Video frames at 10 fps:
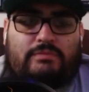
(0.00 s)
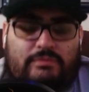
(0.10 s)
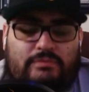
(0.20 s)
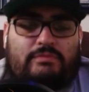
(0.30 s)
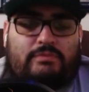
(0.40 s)
we
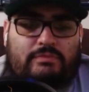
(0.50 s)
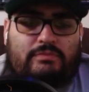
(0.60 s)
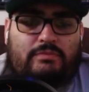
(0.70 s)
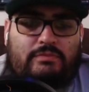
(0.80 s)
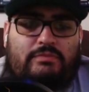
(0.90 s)
got Poole,
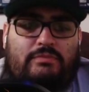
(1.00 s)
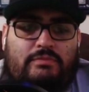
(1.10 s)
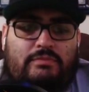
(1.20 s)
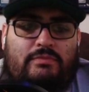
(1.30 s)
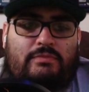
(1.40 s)
Kuminga,
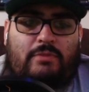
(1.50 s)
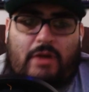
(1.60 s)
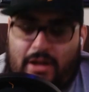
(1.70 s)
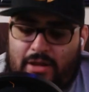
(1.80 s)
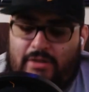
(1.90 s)
Moody,
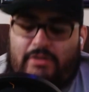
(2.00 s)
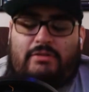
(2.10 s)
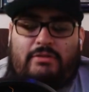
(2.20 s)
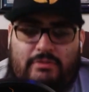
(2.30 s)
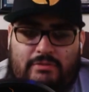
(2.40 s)
right.
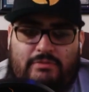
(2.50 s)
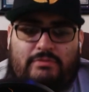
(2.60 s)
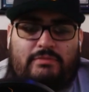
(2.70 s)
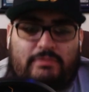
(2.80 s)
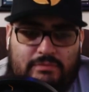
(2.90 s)
all
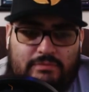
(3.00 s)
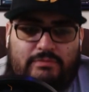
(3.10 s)
coming up the